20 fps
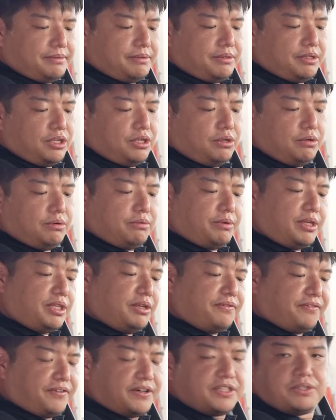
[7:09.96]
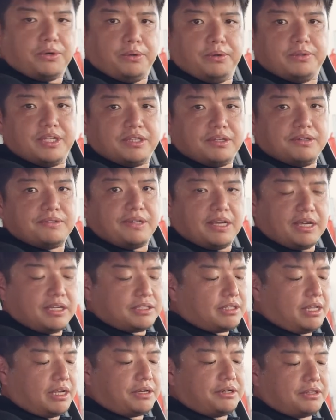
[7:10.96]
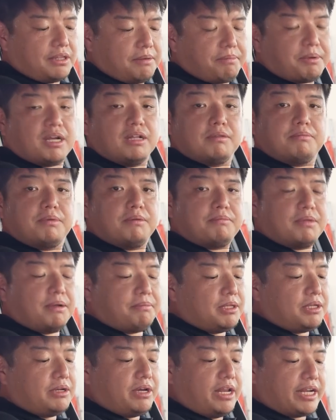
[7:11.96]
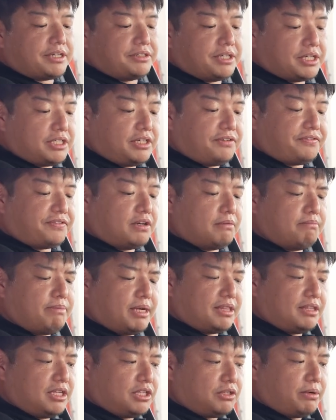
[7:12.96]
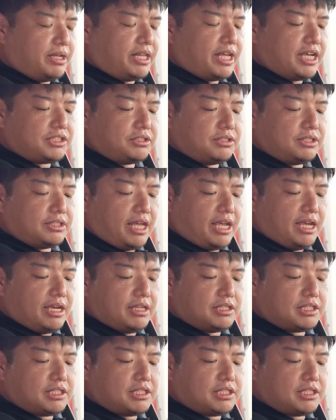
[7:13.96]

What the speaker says: when you first hold it, you think it's like your typical BMW electric shifter, but this one has to stay in